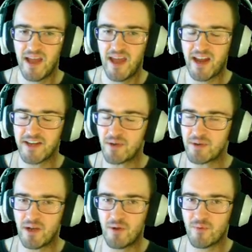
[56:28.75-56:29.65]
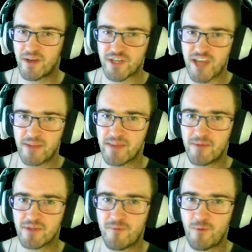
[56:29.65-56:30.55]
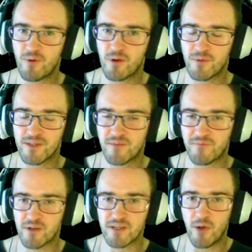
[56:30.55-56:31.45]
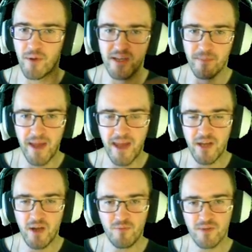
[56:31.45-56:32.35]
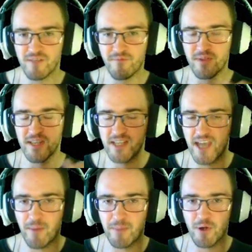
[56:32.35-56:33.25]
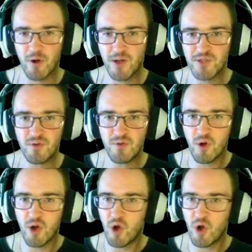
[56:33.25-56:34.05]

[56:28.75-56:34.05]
And I don't know which game that was for. Was it for Going Commando? Was it for this game up your arsenal?